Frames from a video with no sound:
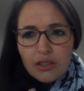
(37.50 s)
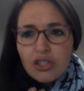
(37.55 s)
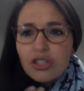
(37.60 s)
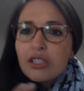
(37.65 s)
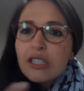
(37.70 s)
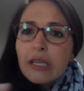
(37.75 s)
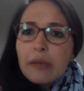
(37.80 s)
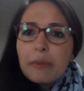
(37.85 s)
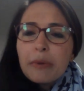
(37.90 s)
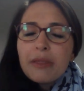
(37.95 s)

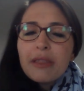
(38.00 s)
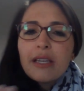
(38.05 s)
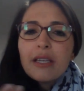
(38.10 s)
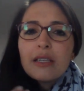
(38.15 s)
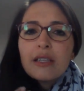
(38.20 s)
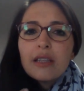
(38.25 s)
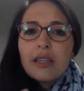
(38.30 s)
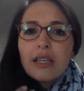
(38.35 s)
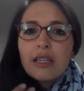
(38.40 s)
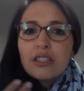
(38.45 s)
just keeping
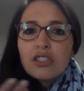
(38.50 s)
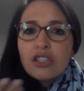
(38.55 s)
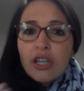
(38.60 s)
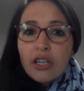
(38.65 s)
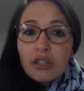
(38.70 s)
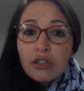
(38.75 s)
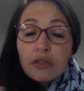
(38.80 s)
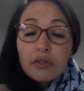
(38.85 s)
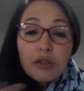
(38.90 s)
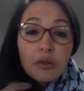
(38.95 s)
that
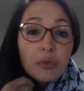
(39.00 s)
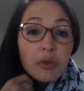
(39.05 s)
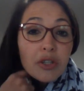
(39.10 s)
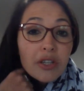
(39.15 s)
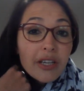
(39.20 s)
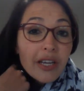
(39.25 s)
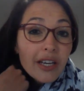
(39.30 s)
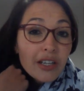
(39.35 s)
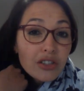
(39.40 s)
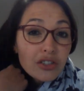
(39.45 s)
channel of
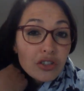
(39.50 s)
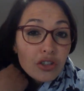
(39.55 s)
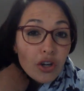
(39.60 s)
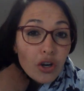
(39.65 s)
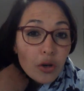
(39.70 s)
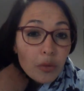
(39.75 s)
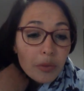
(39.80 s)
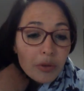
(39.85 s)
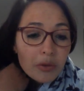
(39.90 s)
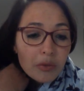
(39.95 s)
communication
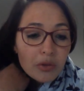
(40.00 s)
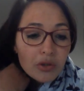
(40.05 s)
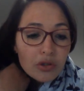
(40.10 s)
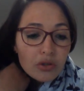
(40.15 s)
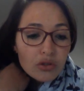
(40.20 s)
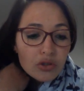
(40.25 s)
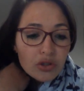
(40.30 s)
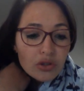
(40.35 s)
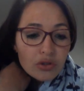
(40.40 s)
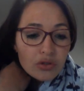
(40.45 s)
open with
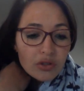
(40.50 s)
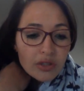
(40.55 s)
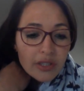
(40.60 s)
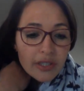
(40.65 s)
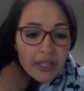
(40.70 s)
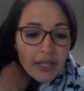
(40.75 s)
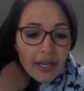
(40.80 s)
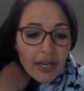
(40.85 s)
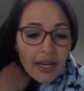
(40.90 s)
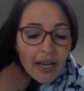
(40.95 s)
your
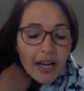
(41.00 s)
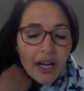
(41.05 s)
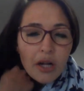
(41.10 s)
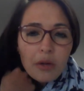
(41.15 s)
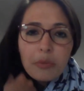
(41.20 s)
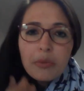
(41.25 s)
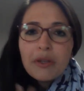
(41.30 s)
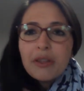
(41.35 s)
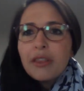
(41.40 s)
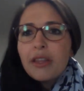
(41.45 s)
children,
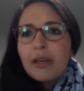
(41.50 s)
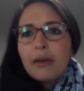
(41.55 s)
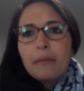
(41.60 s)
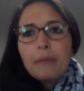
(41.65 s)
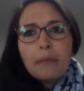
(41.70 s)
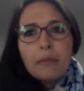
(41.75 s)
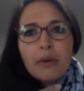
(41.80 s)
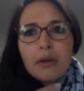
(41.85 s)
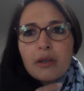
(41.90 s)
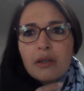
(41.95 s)
helping
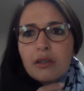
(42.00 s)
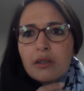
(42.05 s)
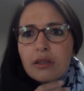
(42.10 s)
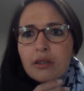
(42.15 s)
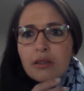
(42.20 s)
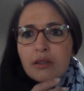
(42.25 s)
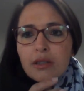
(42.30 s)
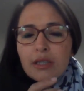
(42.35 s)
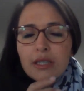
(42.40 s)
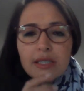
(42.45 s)
them
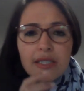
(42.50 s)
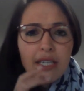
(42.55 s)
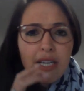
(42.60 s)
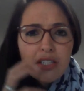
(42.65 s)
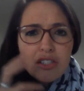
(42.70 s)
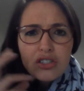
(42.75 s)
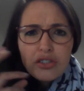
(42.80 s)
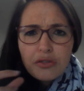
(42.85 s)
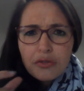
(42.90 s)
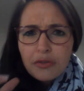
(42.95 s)

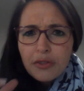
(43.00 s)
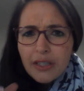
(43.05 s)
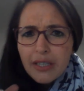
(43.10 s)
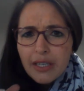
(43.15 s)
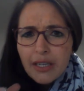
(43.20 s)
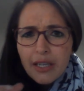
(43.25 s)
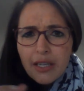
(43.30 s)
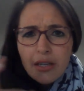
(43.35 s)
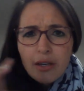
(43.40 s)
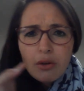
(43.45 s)
attach a
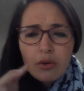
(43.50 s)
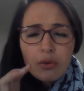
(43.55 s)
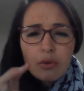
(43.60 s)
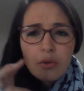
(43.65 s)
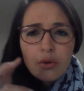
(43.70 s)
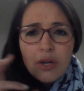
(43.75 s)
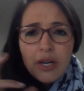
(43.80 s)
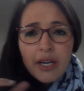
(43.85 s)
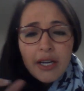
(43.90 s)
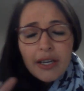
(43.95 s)
feeling
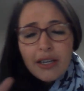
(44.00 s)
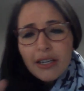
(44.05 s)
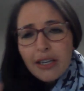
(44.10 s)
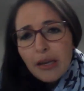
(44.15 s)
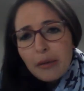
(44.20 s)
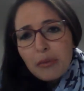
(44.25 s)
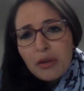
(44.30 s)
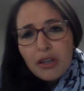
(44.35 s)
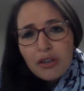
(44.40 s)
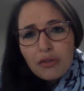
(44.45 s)
or
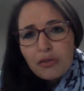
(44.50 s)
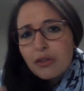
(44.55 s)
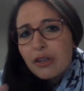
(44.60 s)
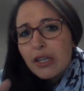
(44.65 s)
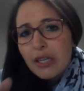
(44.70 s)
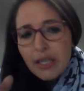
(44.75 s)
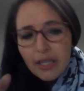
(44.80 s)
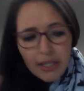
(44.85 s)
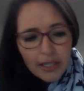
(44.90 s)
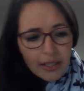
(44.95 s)
naming a
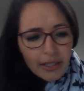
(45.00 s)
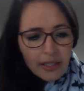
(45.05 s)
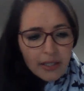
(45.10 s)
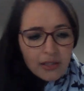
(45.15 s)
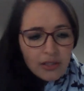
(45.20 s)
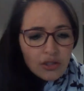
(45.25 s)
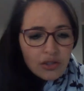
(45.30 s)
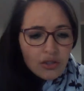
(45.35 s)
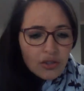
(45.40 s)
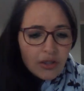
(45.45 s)
feeling
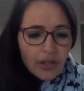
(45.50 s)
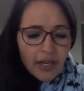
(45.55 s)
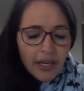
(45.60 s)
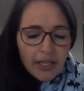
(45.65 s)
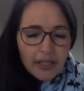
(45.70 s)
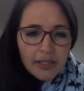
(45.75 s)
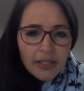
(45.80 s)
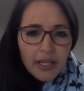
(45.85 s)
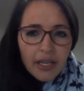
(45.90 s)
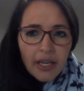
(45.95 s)
connected to
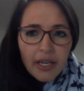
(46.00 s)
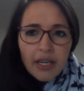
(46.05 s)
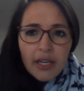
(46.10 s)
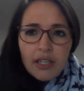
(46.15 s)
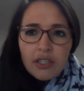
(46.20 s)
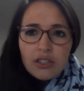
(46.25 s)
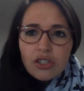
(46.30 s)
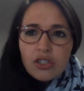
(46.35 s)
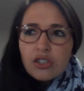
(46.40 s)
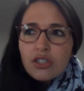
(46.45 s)
that,
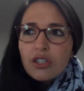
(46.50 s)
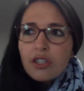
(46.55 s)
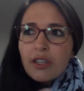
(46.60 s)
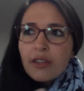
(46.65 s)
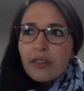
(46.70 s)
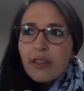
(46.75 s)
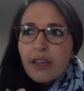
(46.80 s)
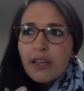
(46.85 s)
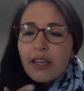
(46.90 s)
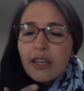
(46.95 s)
just so
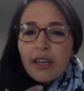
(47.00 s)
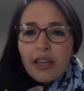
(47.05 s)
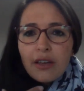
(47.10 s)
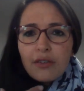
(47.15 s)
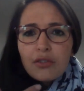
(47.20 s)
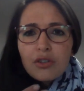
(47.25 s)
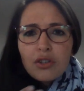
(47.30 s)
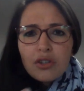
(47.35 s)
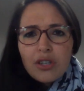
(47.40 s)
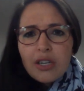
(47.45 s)
that they can
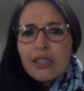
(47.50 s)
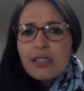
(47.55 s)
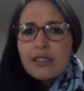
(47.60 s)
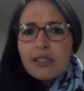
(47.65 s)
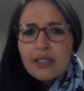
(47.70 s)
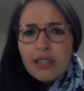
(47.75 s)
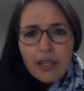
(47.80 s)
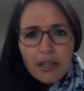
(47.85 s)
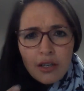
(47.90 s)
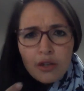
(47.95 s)
have a good
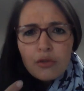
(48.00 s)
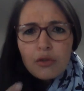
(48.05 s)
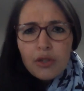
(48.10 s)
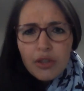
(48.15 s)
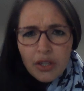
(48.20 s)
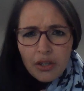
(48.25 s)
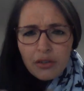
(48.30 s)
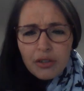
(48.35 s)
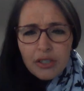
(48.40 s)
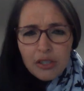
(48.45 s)
understanding of
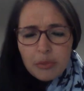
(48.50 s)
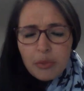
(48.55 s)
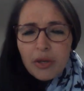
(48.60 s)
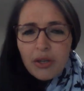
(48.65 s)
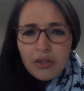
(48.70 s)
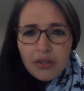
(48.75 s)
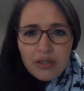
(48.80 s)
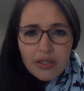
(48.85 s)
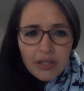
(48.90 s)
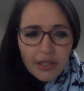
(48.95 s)
what they're
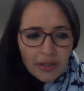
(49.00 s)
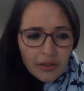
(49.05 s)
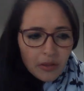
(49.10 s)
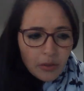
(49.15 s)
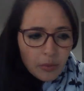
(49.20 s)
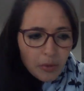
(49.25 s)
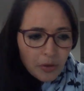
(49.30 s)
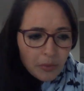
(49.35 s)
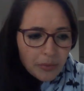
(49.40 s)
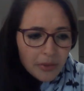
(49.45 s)
experiencing
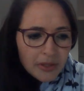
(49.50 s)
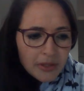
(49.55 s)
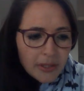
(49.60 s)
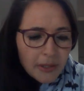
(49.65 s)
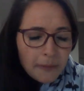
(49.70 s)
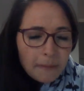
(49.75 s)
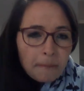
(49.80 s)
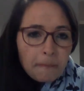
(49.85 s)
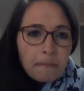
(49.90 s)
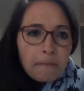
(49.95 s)
at the moment.